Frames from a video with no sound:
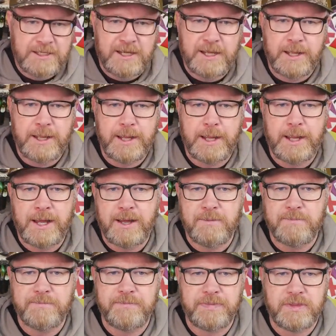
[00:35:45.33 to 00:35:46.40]
Uh,
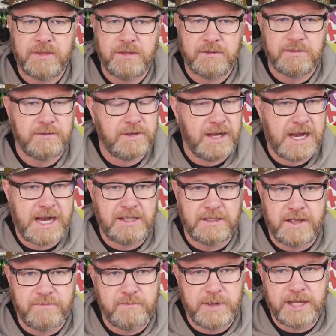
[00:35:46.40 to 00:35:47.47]
I
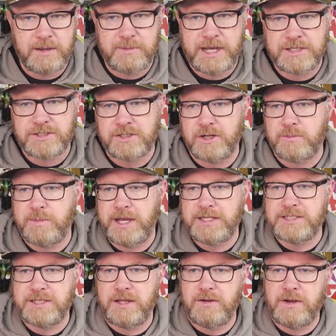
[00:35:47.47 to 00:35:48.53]
love Megabass jerk
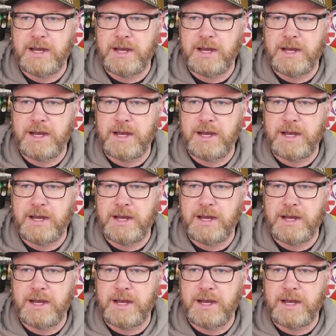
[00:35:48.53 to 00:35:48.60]
baits though.